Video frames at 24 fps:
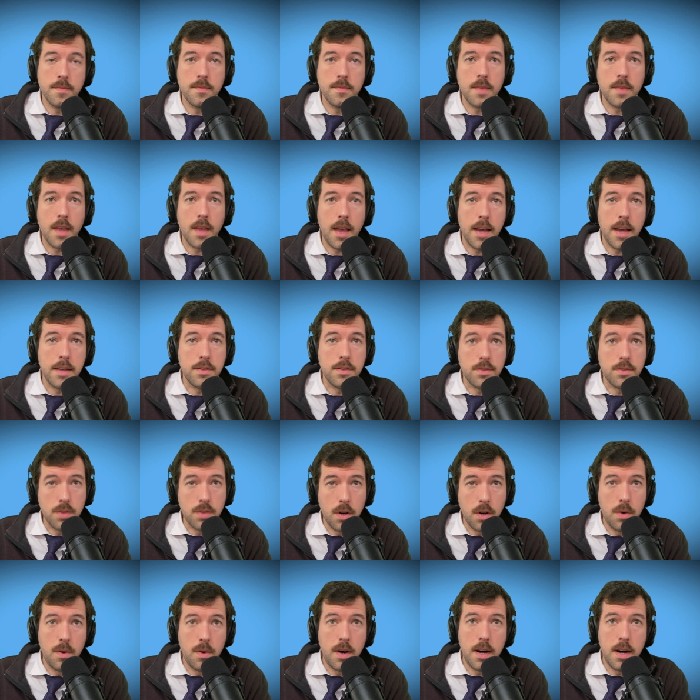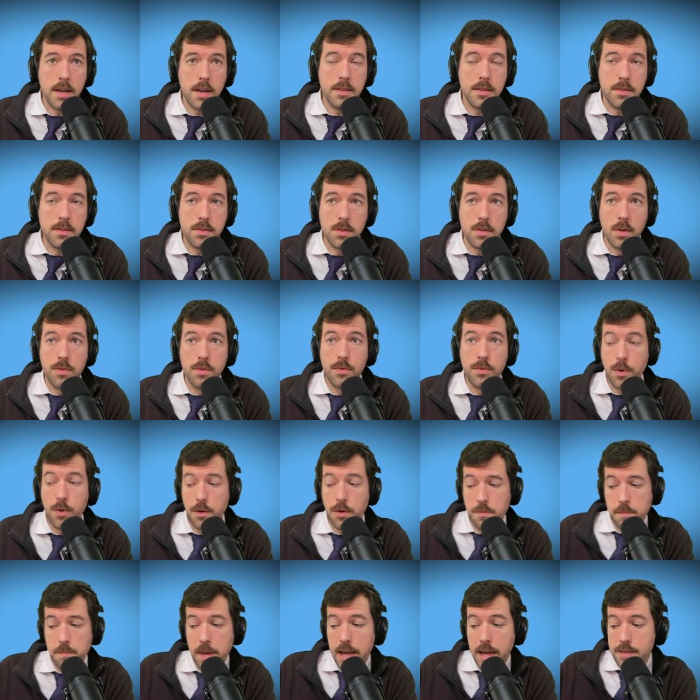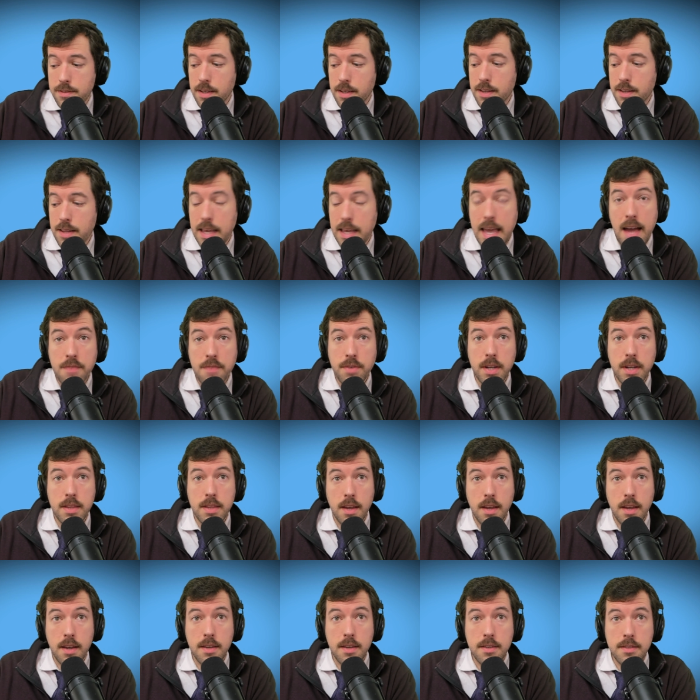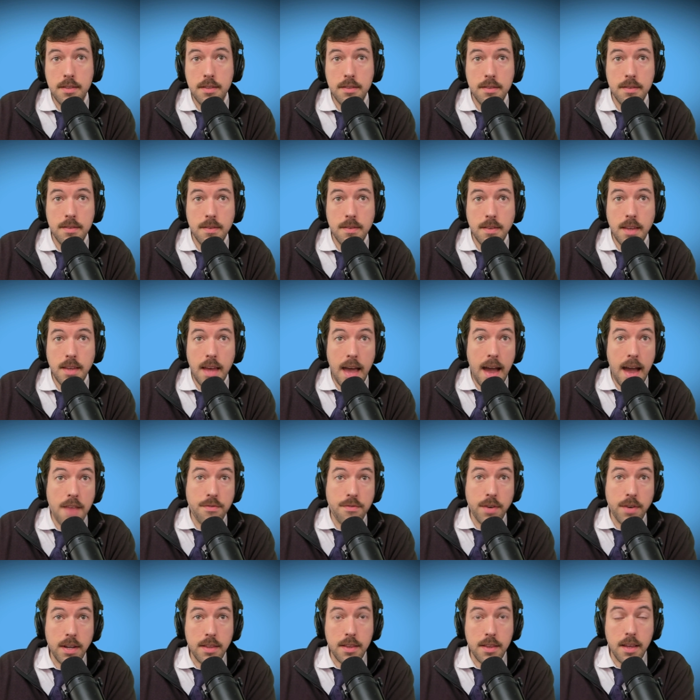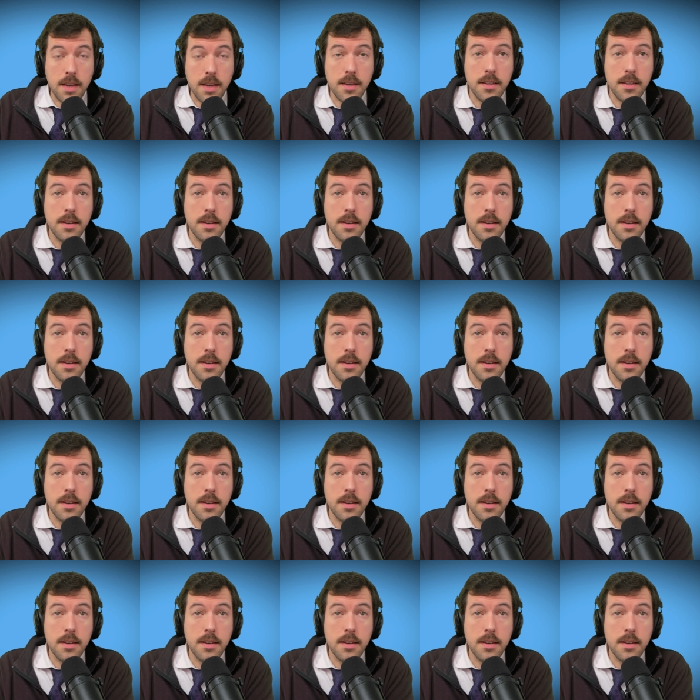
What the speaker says: And so on and so forth. Basically everything